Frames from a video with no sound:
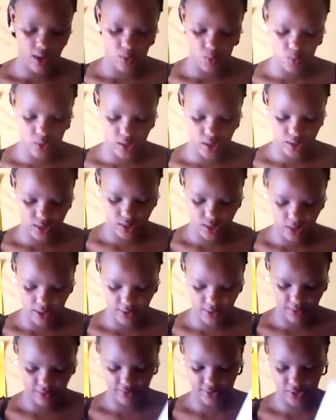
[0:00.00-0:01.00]
have
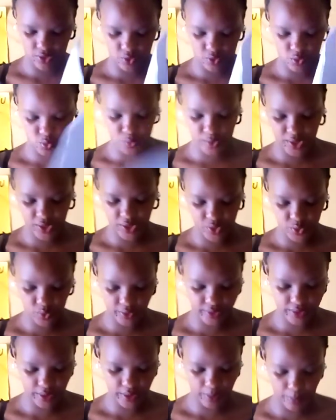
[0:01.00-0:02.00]
we talked
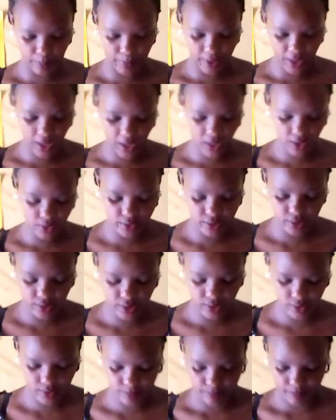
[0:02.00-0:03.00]
about?
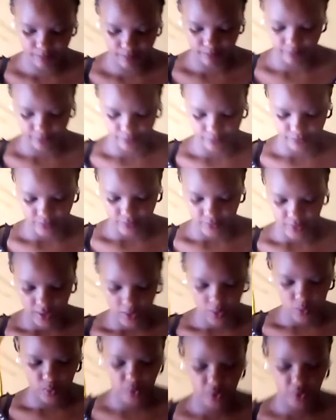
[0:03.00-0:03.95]
We